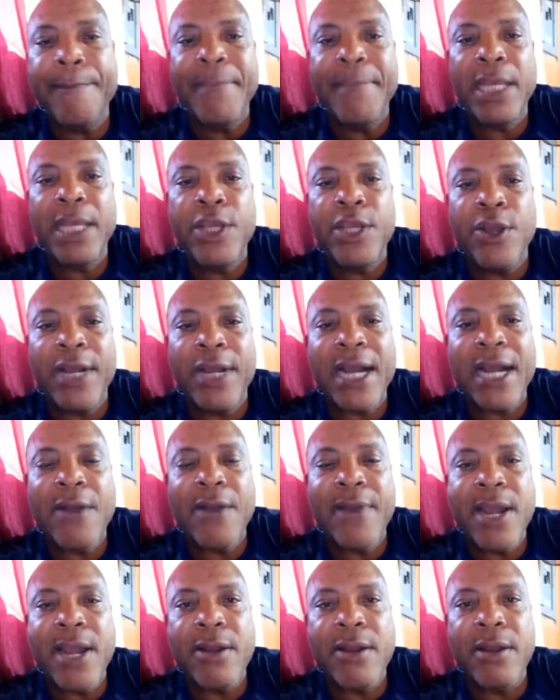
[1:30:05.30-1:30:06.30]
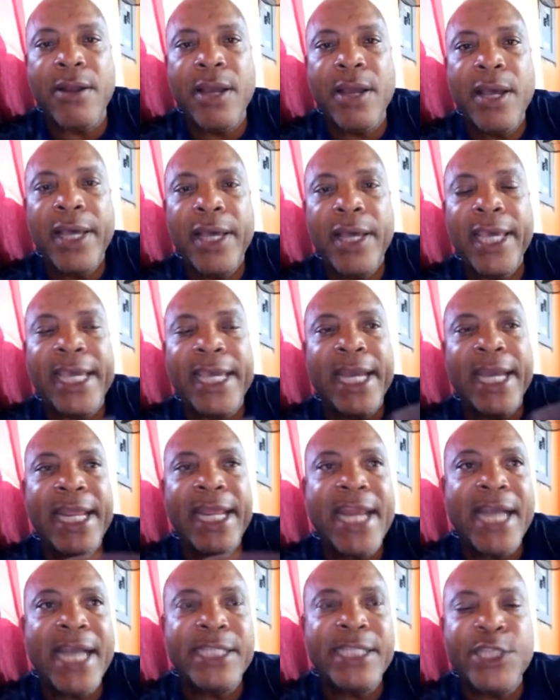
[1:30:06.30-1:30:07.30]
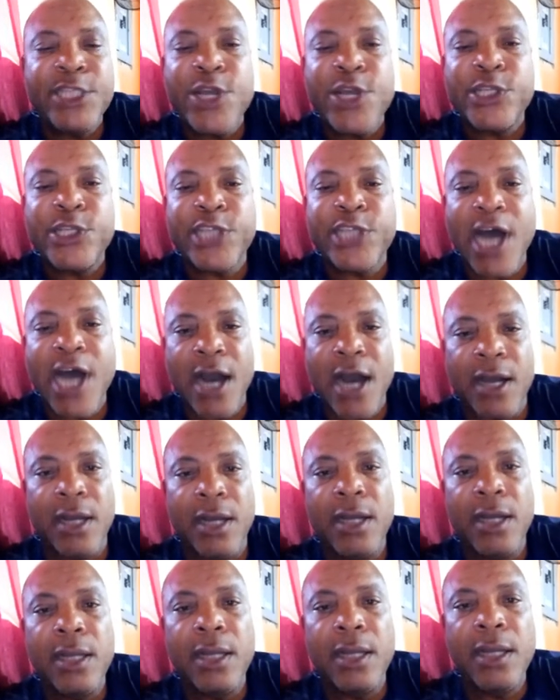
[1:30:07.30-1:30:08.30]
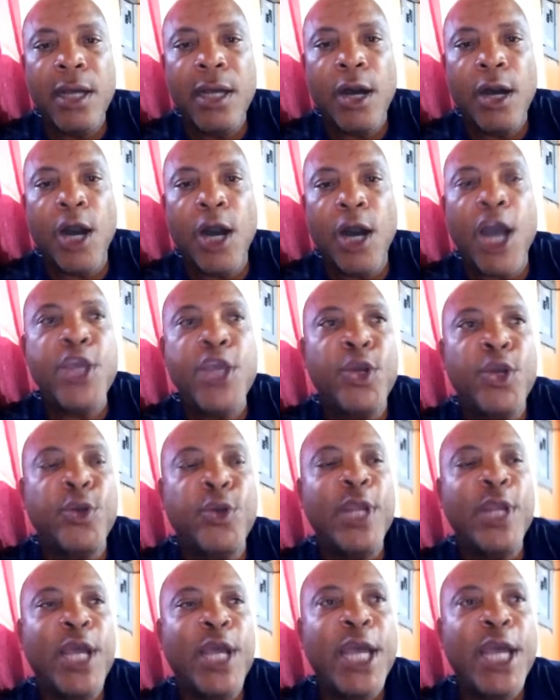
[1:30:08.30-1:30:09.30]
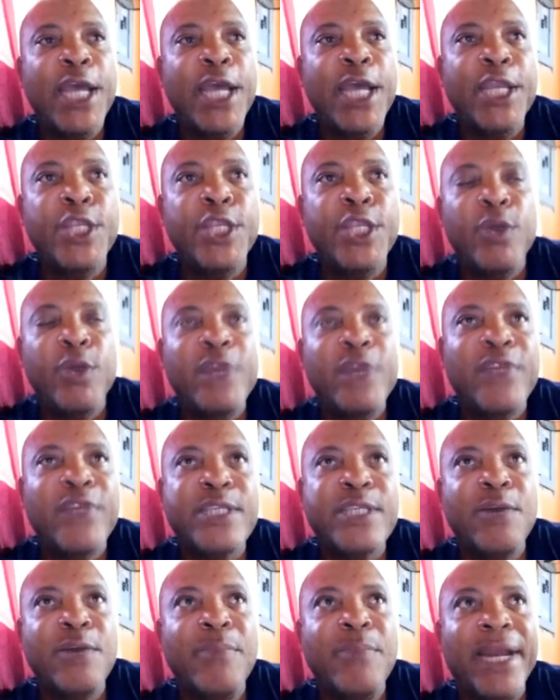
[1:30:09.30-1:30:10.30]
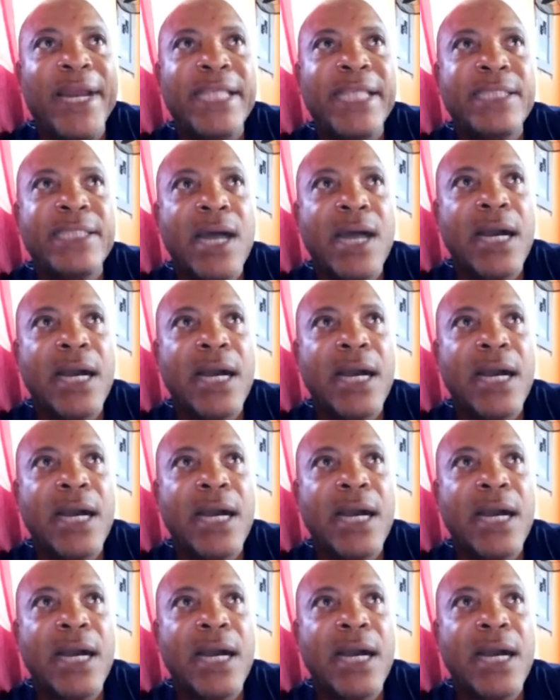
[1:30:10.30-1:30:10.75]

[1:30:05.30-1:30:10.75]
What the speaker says: build your career. It can enhance your song. Or you could do it for somebody's song